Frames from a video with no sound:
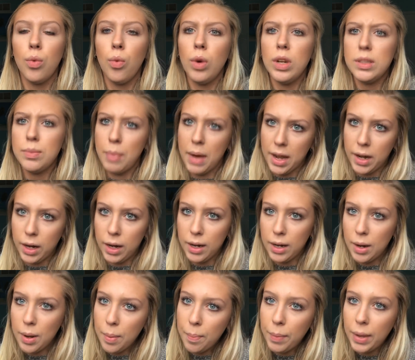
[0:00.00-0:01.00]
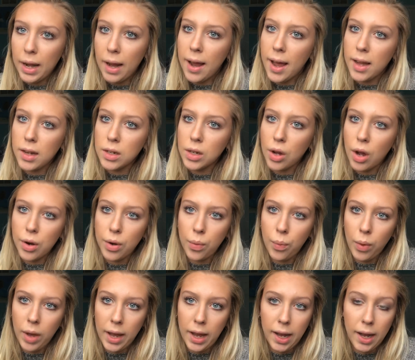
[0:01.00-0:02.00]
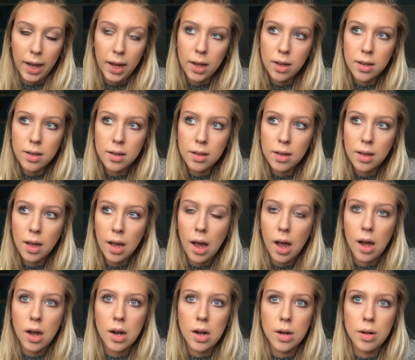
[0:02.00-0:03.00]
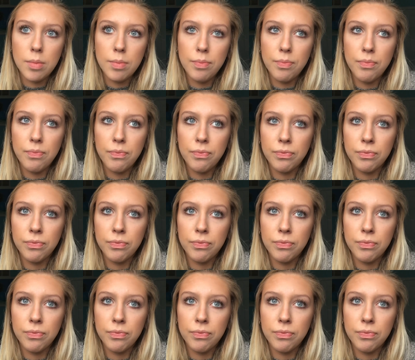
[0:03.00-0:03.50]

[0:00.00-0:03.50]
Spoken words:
was better, but it hadn't gone away. I